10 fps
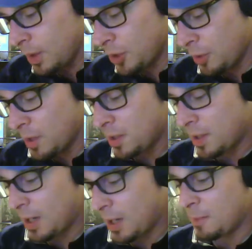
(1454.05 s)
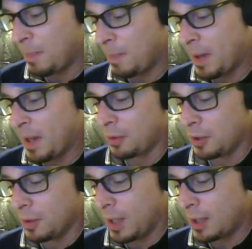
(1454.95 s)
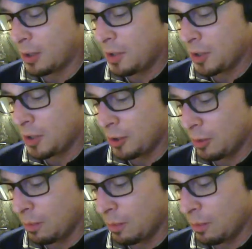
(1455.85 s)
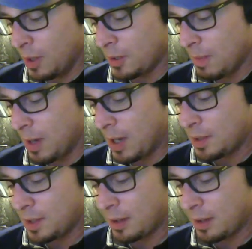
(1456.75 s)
So this guy's basically doing that. He's just doing what he wants, man.